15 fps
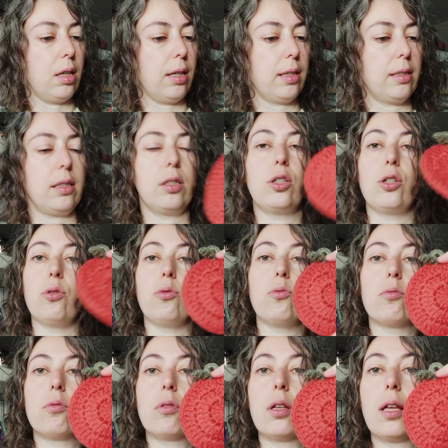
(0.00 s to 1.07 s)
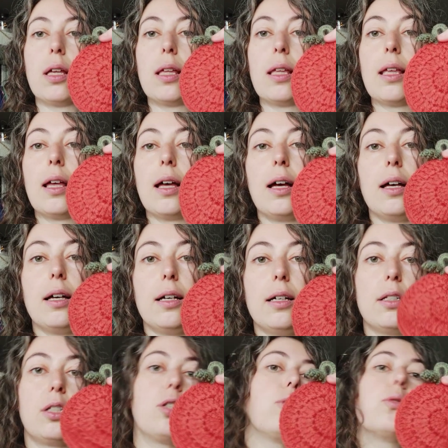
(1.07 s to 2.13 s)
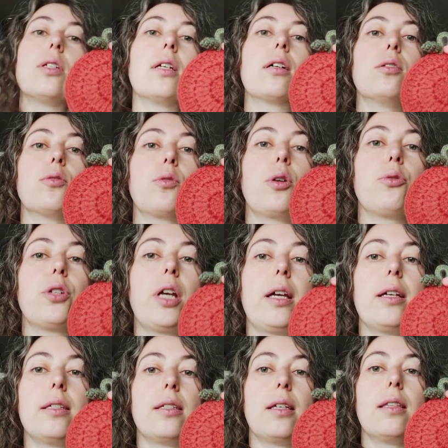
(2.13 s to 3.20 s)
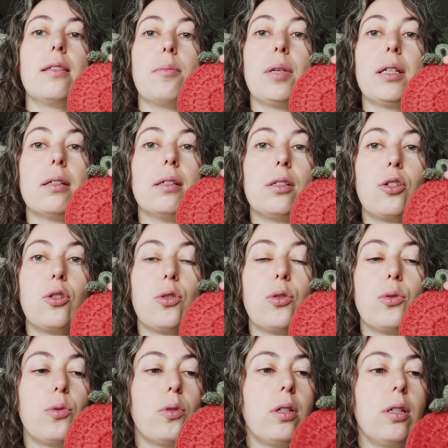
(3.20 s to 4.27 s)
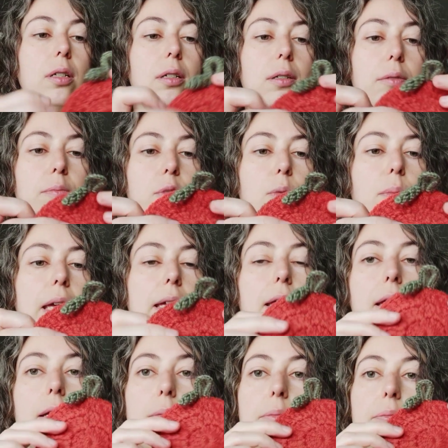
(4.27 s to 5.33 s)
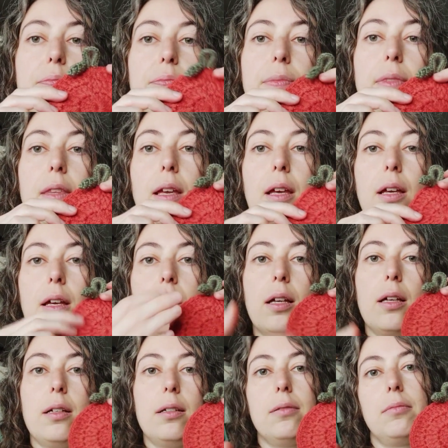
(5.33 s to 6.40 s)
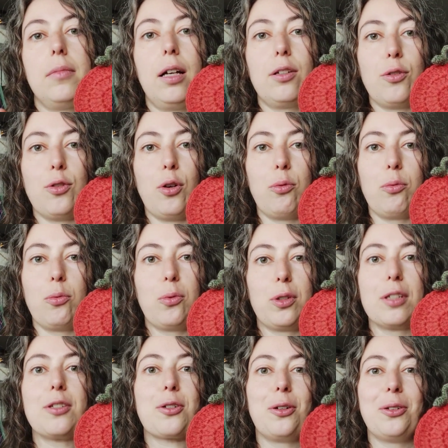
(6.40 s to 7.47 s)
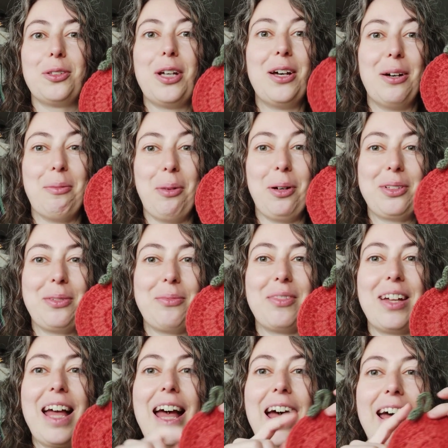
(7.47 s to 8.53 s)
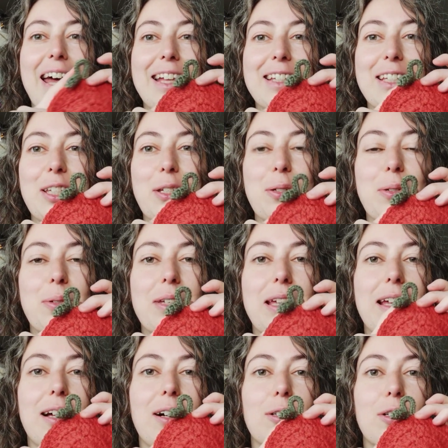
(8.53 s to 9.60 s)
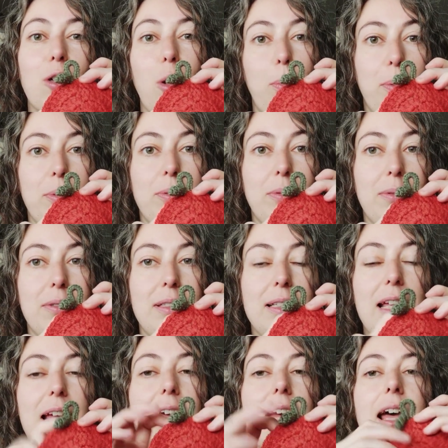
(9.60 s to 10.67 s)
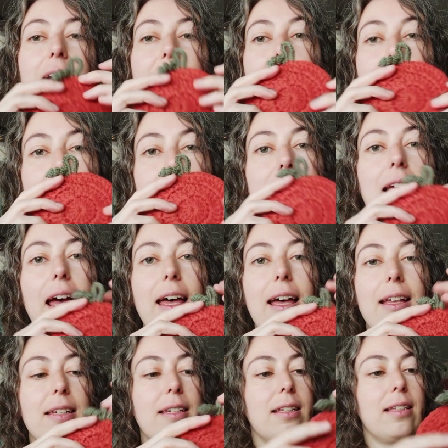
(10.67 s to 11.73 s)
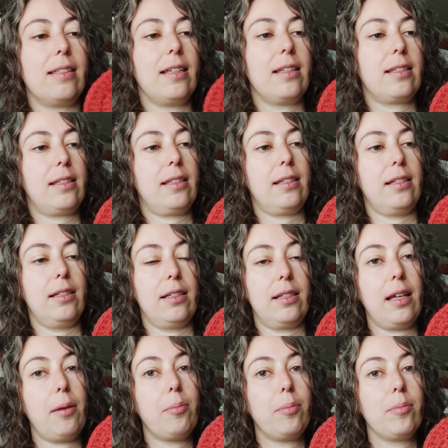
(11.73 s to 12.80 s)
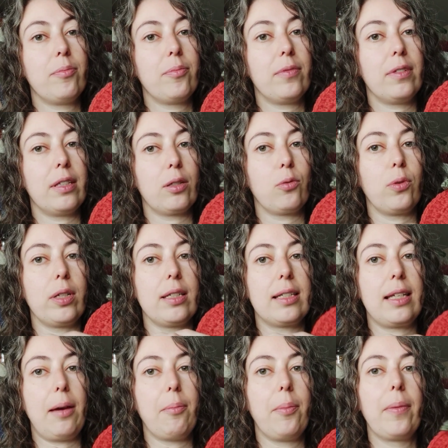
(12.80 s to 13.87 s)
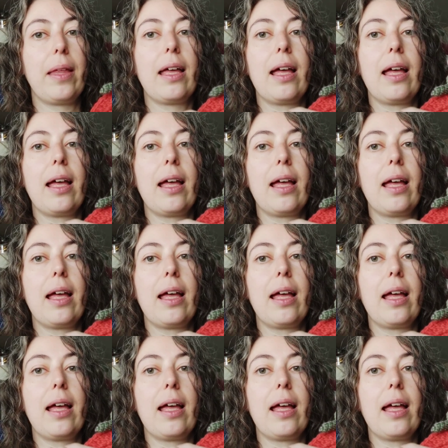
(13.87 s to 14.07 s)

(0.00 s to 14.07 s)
I see 2. 2 single crochets in the middle to make a, I don't know what it's called, a bottom, and 2 on top. And then add this stem, this green stem.